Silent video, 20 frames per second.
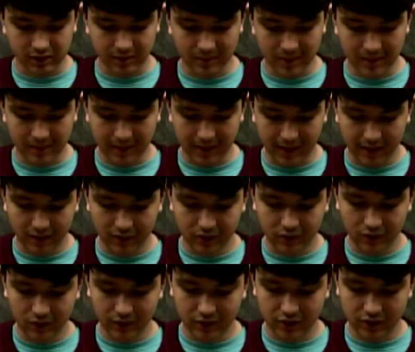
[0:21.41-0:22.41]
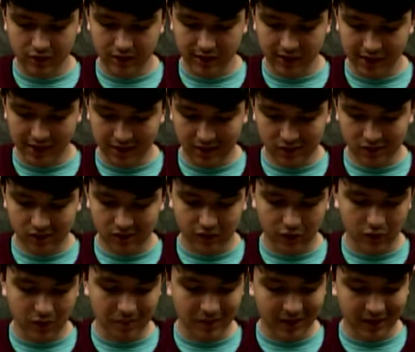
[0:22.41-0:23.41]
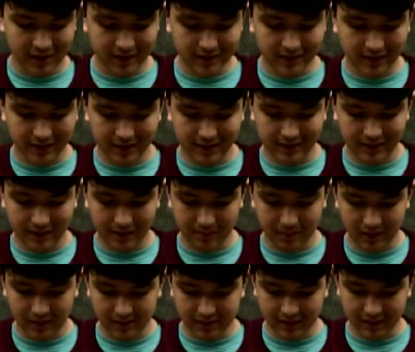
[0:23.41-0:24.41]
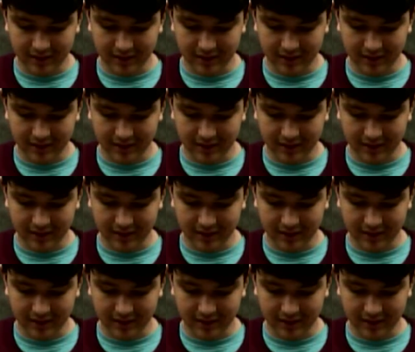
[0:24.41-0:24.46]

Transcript: to be Manitou returning leaders are reminded that they must